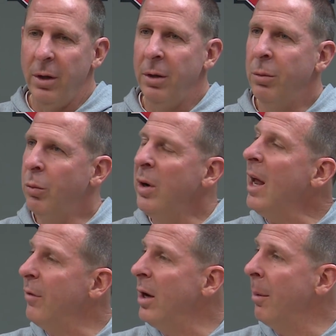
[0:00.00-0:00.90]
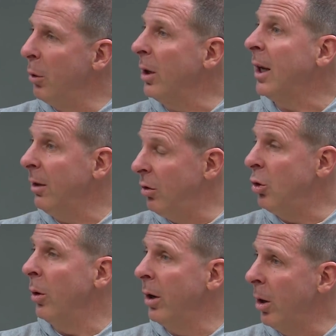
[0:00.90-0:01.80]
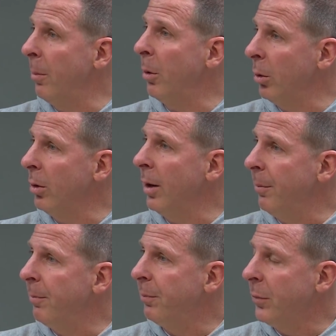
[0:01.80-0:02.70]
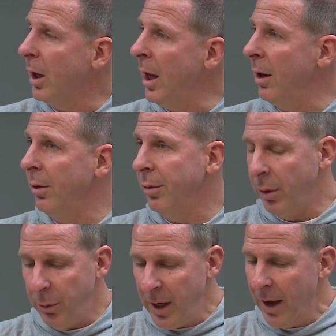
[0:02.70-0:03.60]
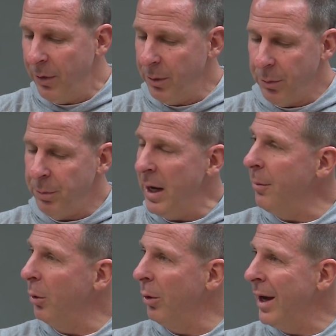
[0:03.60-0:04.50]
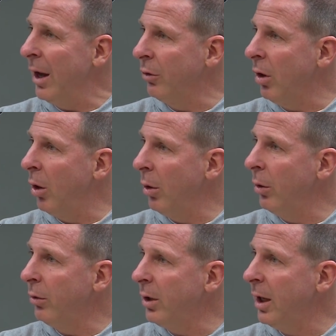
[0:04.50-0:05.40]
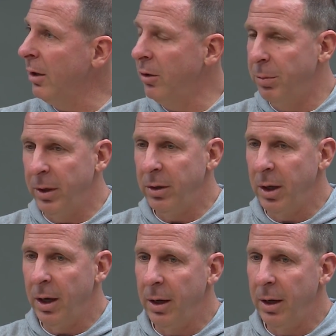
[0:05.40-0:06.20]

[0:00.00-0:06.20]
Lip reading: we have a number of kids joining our program. And we haven't been able to announce all of those kids, but